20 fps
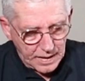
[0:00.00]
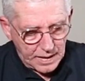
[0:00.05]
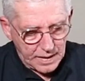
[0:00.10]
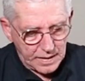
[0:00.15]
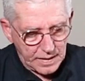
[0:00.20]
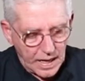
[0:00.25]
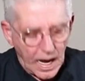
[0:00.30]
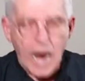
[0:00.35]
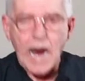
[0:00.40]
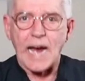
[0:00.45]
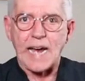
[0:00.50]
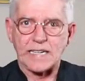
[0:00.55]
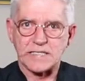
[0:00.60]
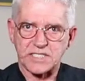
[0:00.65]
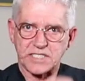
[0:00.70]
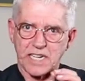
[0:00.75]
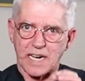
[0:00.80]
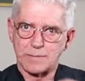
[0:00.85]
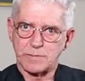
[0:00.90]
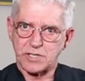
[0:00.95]

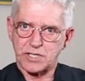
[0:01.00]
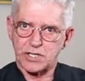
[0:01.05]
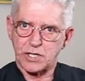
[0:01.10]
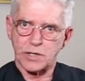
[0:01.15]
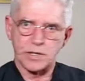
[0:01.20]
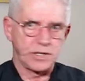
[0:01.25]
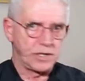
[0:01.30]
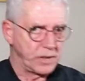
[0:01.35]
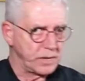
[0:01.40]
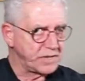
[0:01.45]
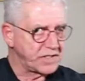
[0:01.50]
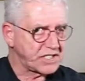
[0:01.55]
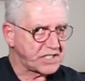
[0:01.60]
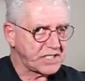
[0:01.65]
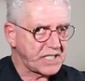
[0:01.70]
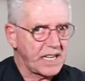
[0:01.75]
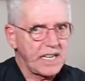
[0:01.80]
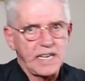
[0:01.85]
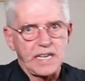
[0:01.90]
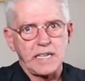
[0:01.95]
As I'm sure you've
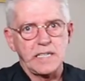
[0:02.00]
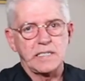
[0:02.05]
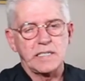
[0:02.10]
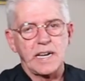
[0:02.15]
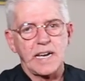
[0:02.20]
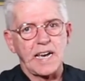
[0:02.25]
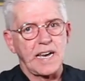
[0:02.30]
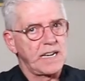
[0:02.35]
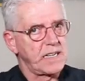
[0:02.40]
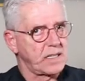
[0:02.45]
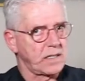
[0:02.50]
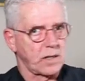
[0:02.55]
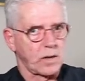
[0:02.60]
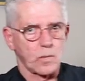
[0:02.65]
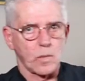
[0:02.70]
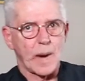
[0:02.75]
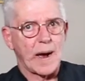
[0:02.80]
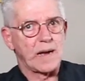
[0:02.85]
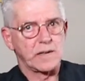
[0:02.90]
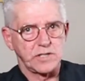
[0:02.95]
seen in and
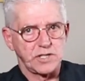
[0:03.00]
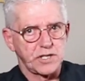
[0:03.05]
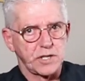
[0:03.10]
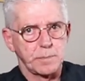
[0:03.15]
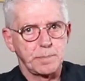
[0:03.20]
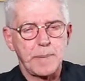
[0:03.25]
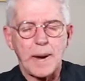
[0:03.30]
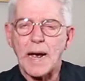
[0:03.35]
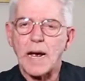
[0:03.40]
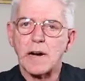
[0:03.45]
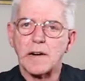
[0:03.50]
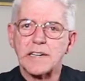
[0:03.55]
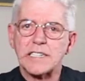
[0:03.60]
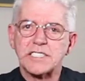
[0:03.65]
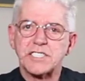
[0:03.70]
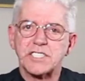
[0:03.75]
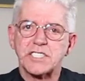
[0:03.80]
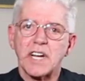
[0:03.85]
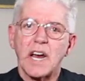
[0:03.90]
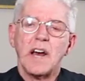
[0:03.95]
around your
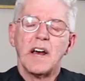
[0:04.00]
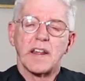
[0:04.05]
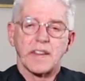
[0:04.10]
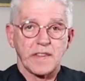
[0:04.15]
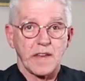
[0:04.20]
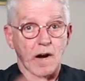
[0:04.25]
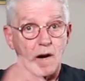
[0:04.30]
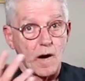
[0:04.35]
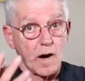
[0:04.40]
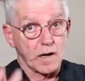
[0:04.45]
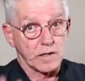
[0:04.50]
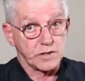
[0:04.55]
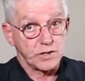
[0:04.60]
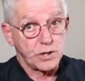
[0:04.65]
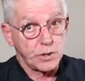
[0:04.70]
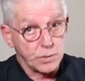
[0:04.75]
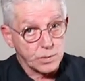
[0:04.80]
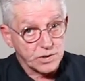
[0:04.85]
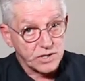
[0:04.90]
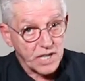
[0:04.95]
parish, there are
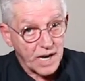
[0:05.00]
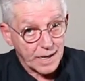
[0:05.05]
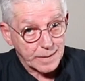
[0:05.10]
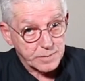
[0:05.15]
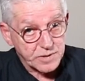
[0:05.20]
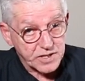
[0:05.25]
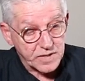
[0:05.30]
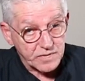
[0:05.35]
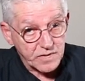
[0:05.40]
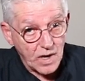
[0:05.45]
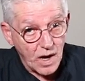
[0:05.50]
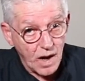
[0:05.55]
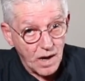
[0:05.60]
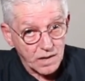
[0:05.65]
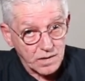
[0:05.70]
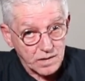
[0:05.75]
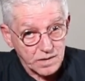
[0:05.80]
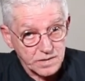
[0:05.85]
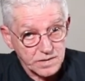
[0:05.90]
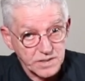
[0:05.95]
two types of
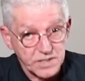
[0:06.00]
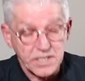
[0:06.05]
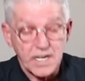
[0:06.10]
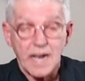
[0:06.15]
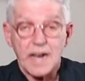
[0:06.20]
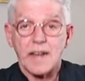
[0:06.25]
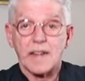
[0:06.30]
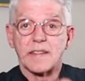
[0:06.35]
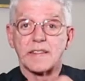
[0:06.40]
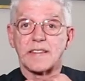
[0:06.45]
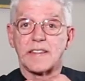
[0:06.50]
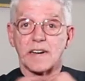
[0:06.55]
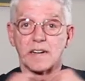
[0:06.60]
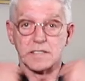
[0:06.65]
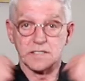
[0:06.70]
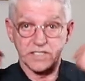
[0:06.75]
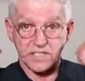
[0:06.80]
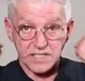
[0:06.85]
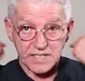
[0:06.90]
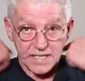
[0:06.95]
collars.
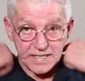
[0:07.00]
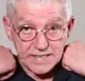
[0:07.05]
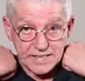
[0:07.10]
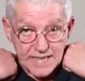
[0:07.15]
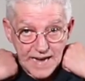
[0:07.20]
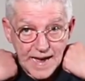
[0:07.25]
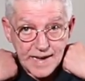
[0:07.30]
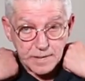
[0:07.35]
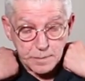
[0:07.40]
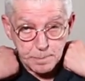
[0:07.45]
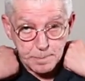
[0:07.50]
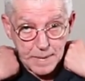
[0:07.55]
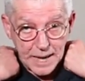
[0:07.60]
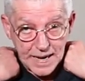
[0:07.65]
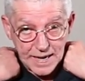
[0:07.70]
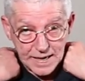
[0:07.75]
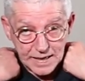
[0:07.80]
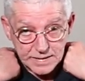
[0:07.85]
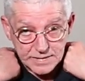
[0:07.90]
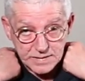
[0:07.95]
There's the neck
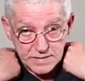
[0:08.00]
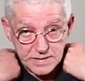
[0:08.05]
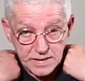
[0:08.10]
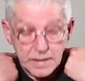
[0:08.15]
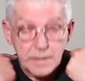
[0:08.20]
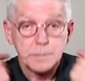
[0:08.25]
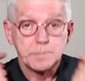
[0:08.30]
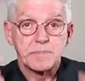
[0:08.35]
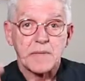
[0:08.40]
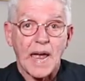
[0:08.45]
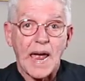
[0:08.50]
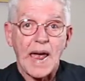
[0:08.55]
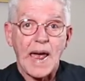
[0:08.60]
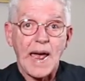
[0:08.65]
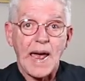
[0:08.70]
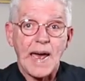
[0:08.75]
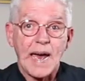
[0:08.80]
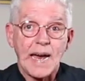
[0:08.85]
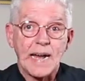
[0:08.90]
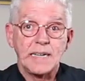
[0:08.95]
band
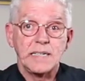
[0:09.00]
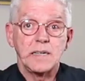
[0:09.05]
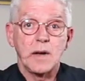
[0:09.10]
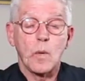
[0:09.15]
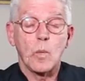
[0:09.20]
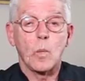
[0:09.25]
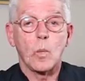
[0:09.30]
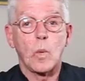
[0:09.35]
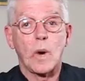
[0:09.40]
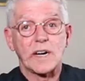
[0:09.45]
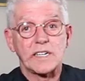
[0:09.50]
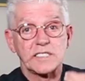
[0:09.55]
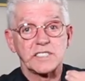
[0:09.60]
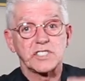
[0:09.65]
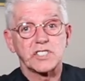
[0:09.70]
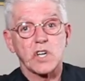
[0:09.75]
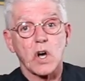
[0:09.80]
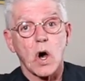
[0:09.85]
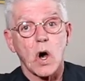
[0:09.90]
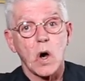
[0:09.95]
and what
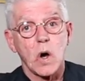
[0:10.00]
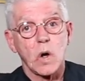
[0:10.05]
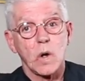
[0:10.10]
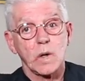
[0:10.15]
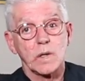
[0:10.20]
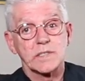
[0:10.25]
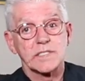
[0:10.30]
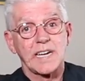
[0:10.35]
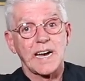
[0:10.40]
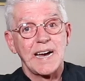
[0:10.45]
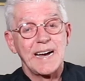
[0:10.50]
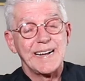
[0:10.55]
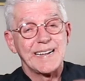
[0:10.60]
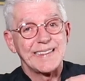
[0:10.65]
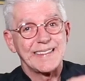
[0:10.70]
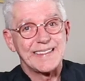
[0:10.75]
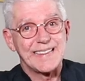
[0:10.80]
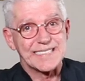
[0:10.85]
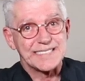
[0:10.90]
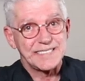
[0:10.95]
is called
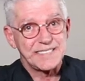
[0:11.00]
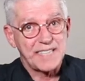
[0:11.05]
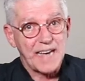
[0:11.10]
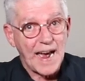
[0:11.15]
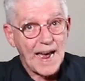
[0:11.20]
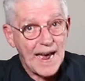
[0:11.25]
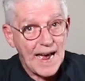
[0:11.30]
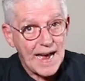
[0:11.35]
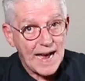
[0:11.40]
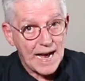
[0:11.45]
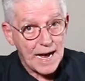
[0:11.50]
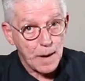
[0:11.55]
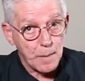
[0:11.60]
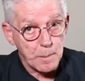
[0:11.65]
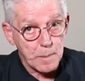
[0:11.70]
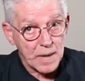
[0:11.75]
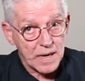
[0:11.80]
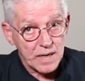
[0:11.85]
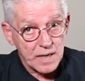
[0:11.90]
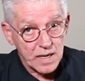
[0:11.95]
the
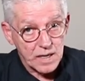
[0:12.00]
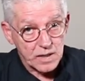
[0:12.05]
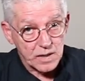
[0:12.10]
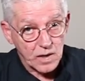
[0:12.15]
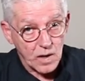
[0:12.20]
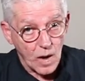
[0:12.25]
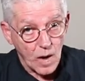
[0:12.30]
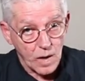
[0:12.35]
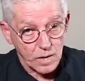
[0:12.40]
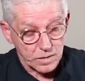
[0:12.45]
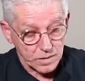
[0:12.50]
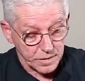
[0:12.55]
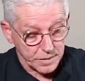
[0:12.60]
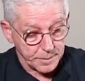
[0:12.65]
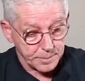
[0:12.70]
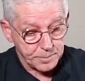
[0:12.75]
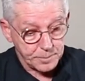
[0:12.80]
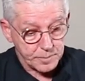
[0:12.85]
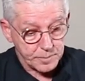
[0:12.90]
tab collar.